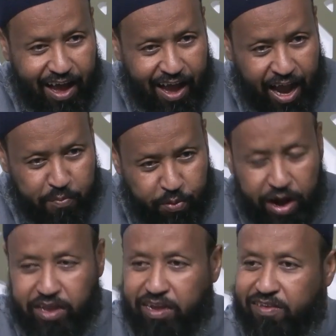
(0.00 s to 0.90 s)
I
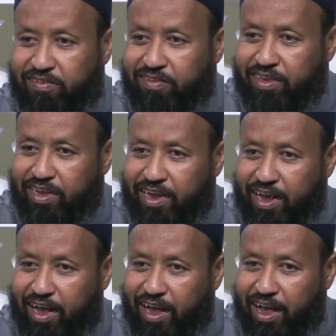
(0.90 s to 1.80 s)
practice,
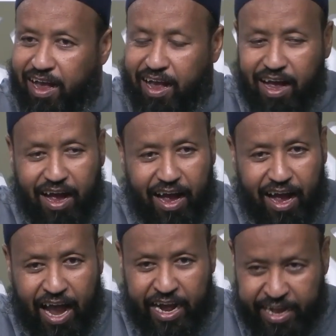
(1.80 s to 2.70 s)

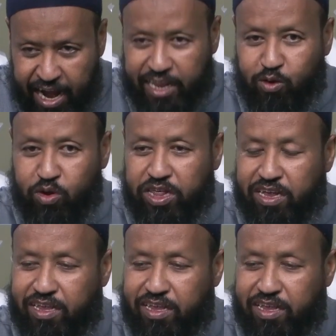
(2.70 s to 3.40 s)
I dealt with it,